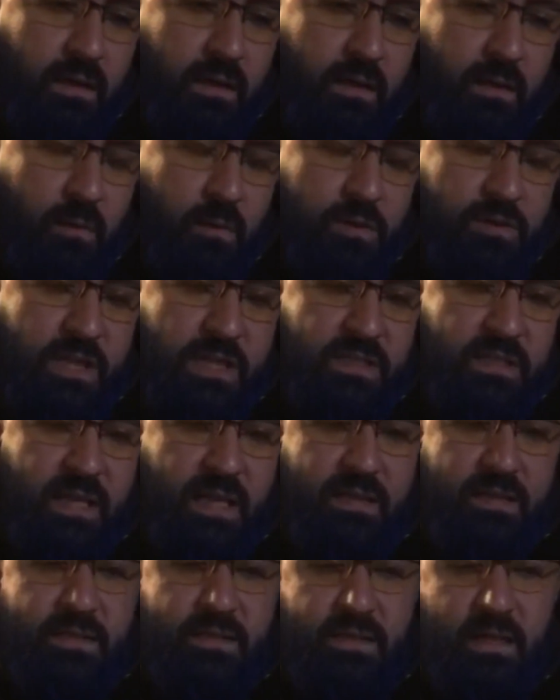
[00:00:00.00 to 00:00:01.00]
what Jayson
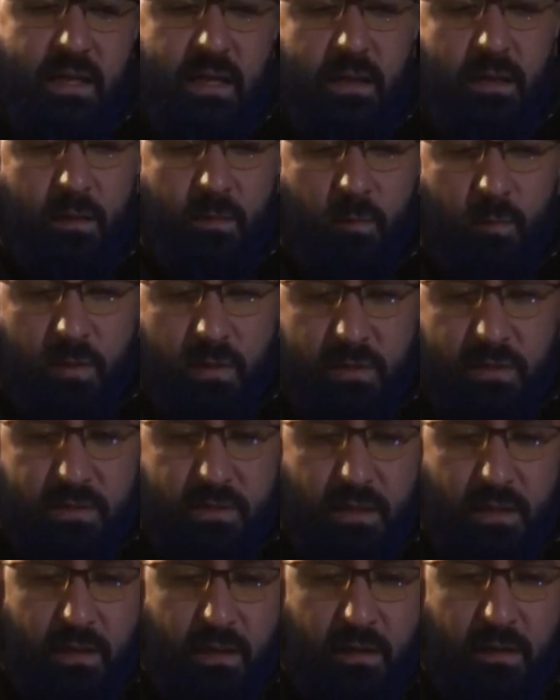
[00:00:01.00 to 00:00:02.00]
had to say was
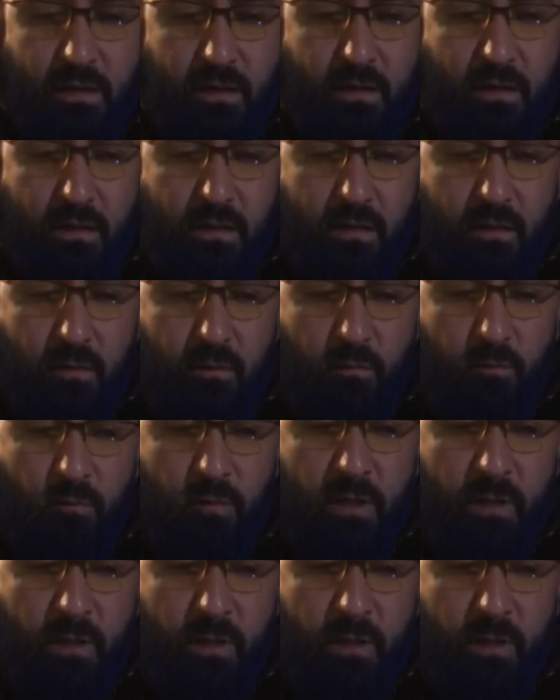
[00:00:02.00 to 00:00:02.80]
uh, really